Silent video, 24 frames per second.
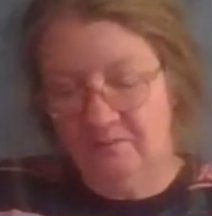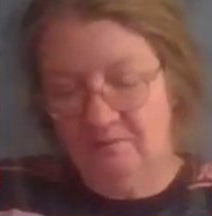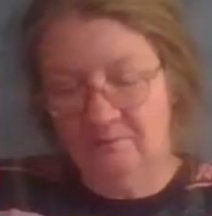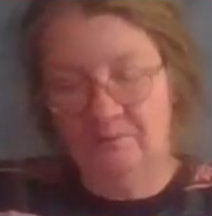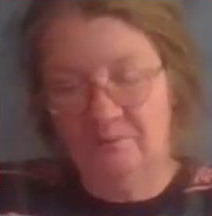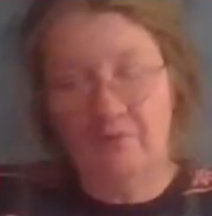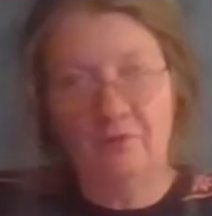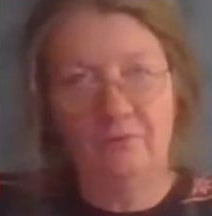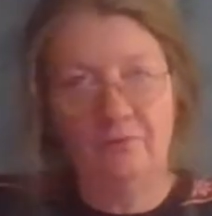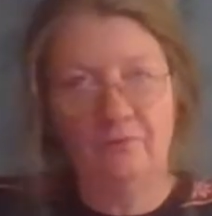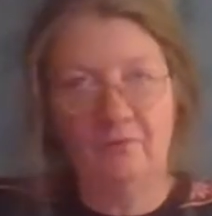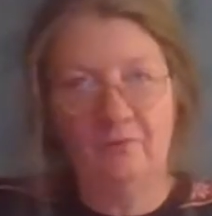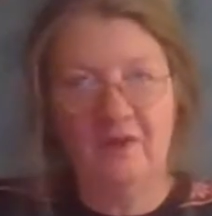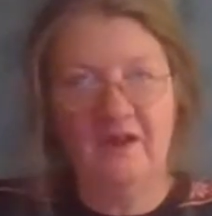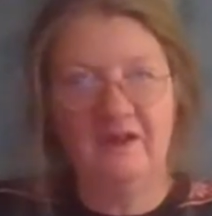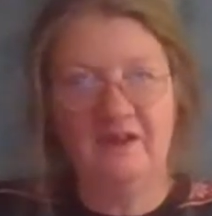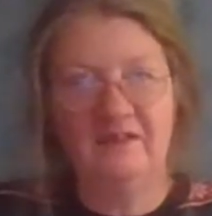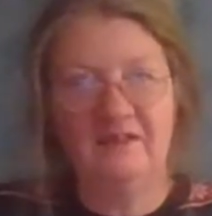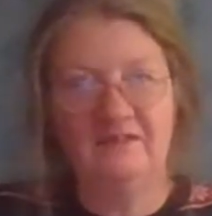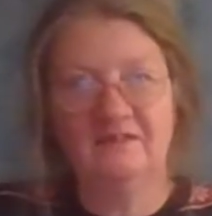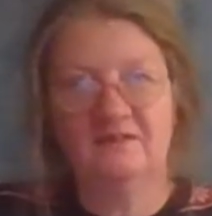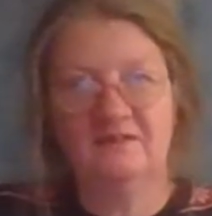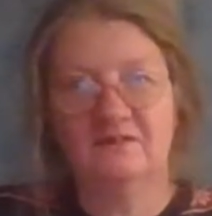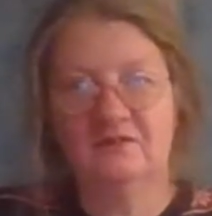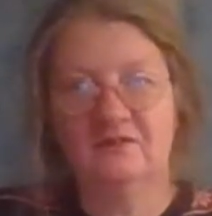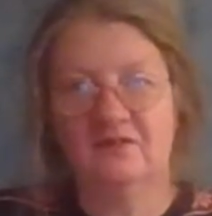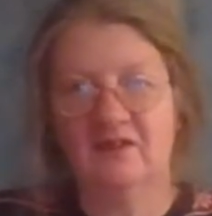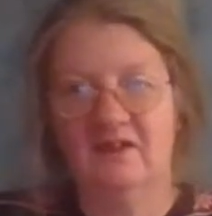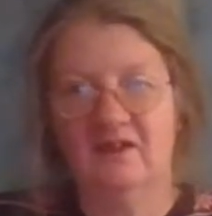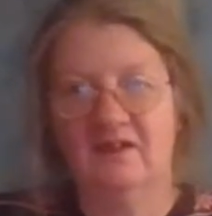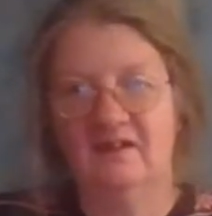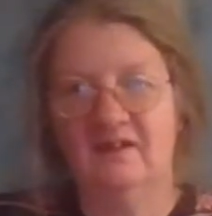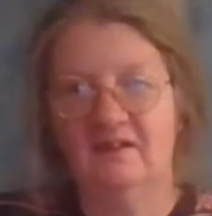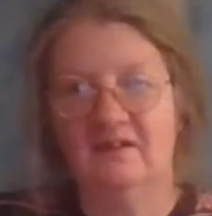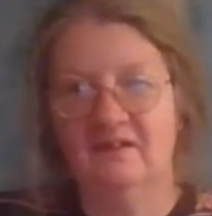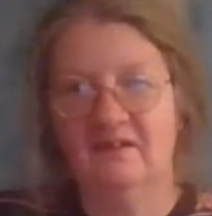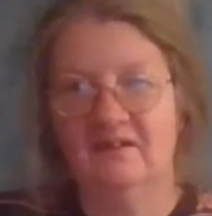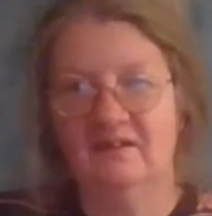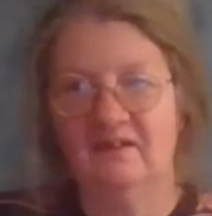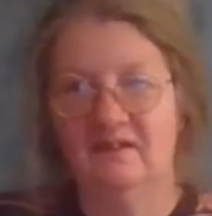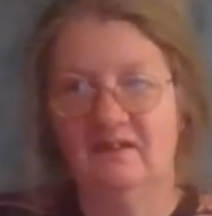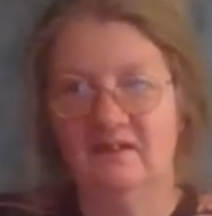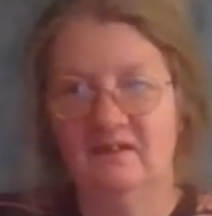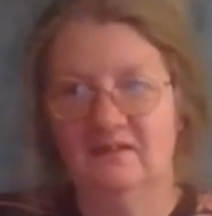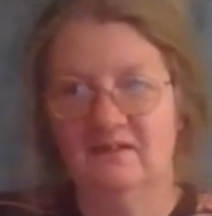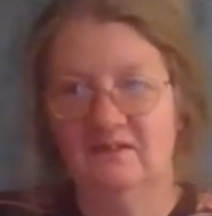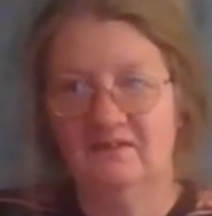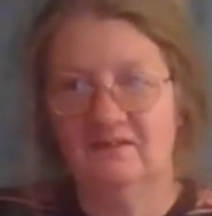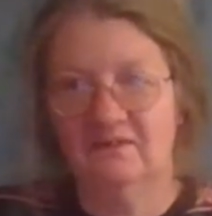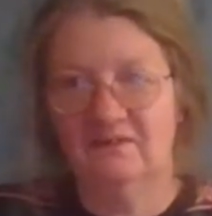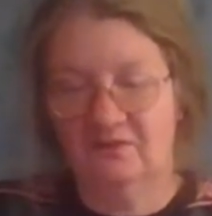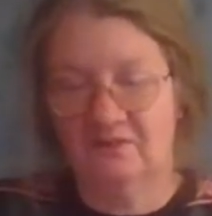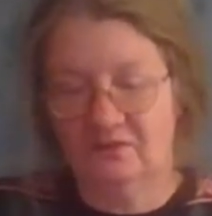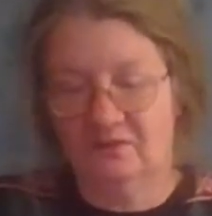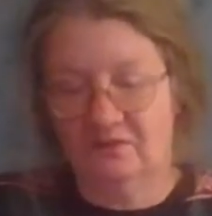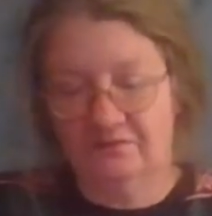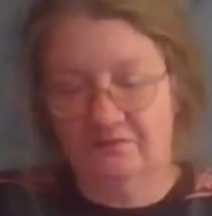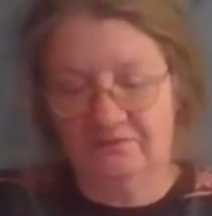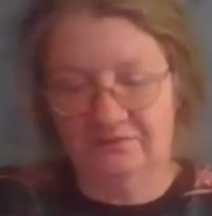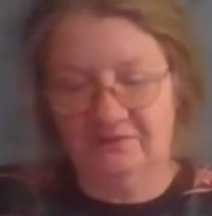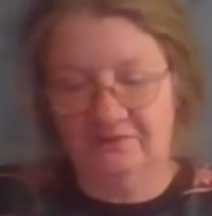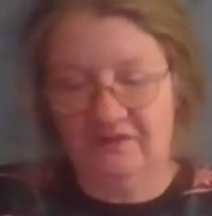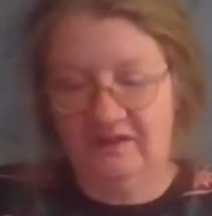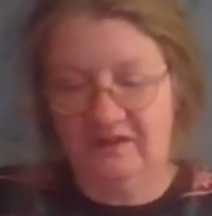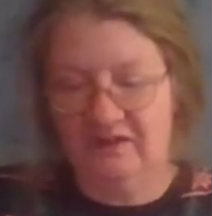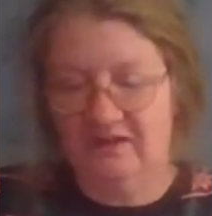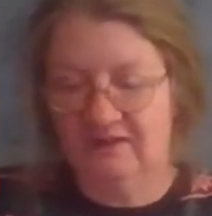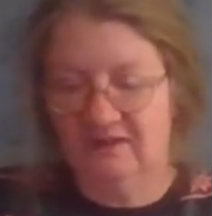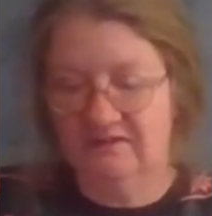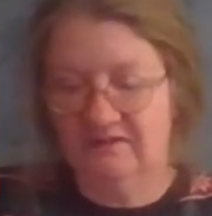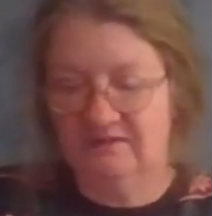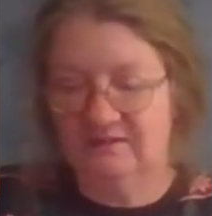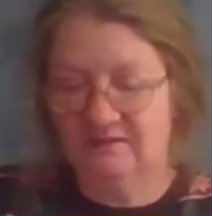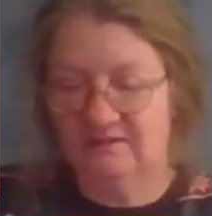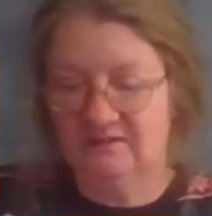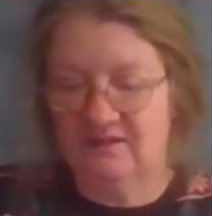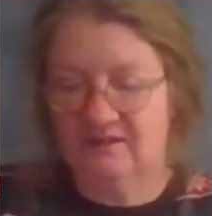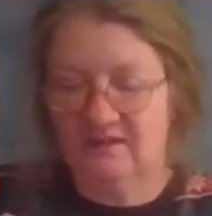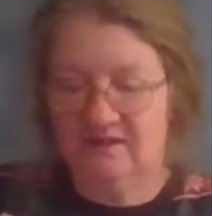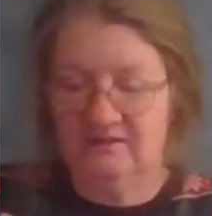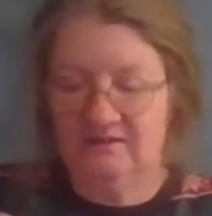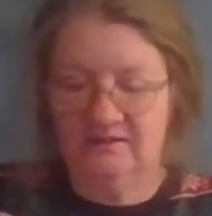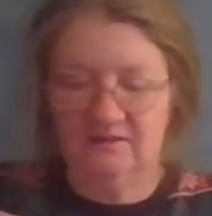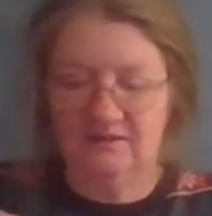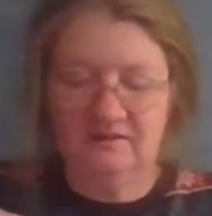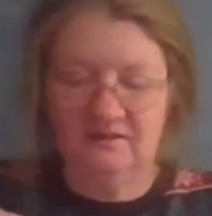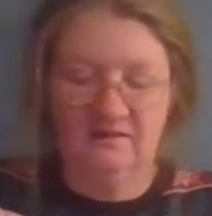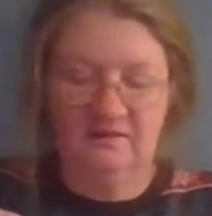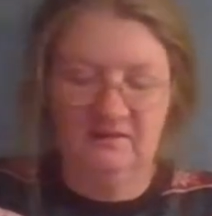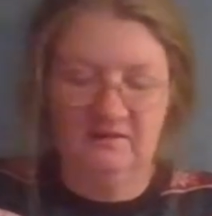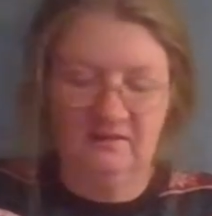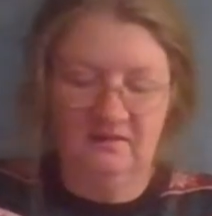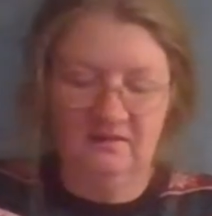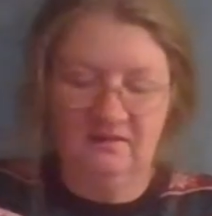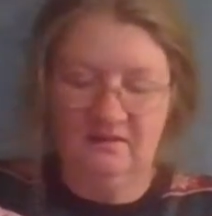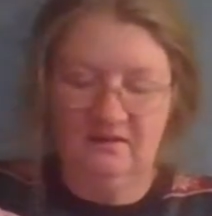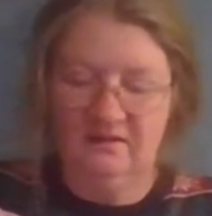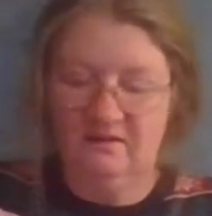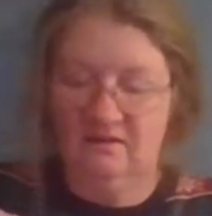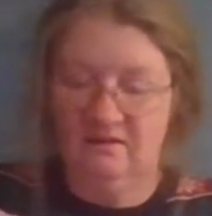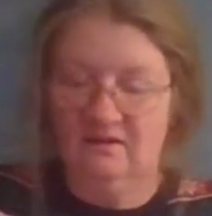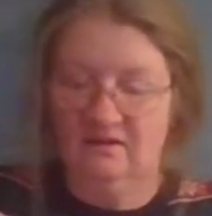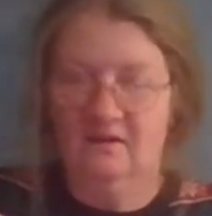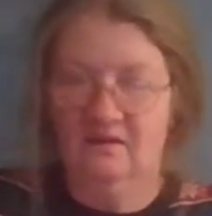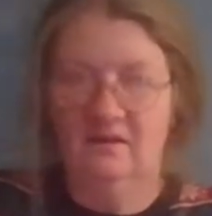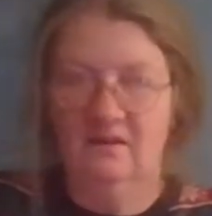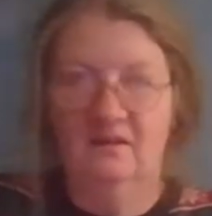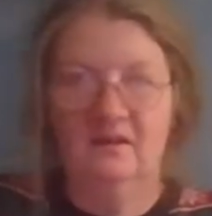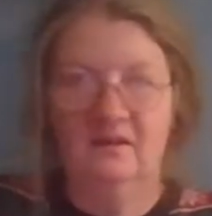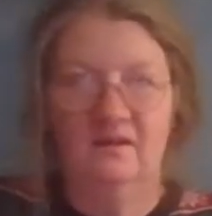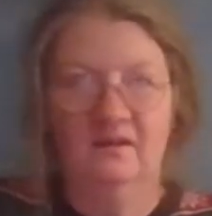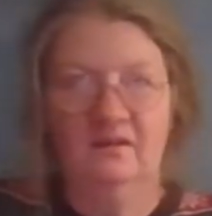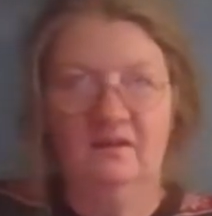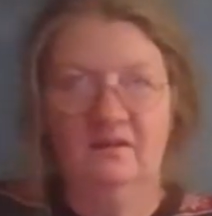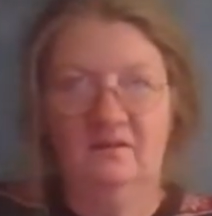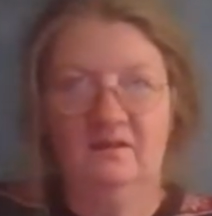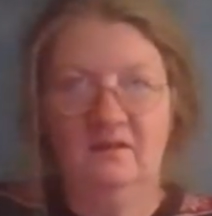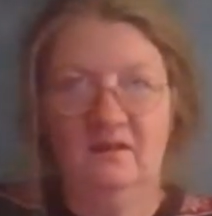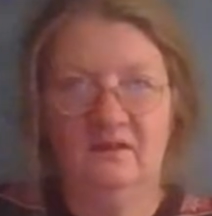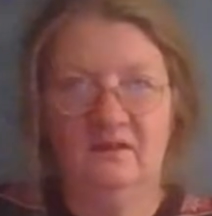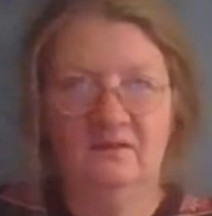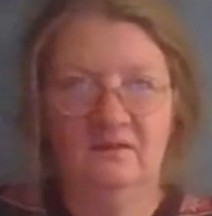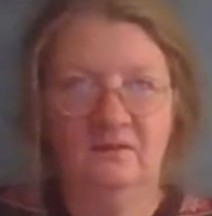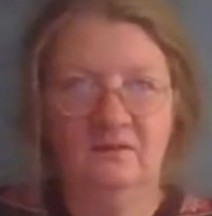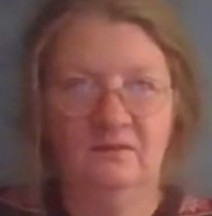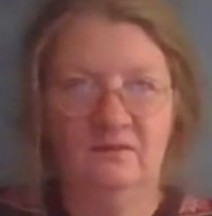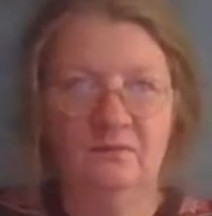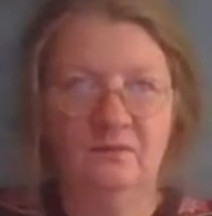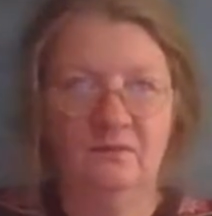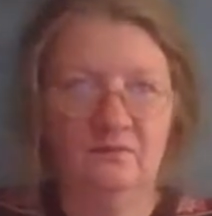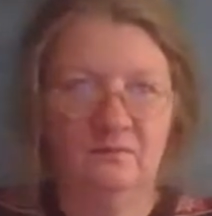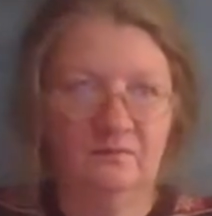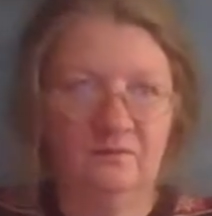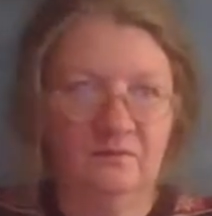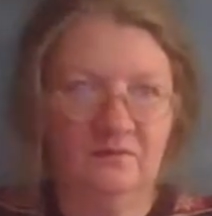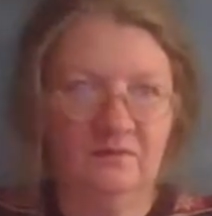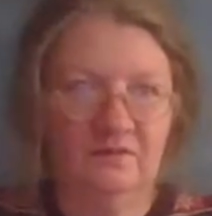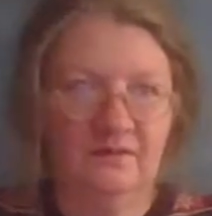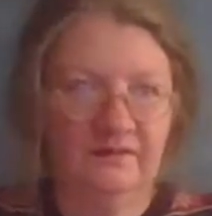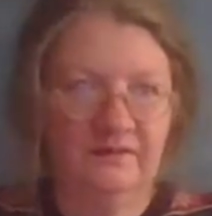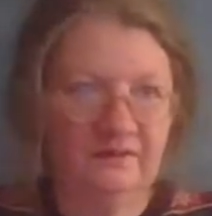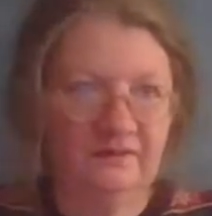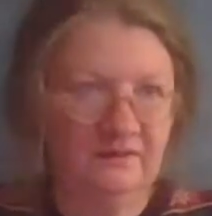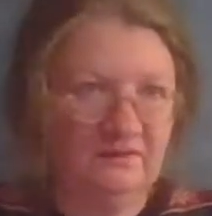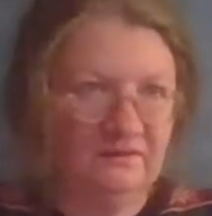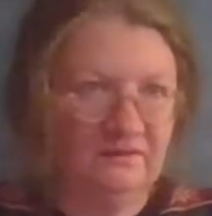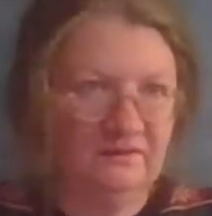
both ways to get it, and you got free exercise. And you collecting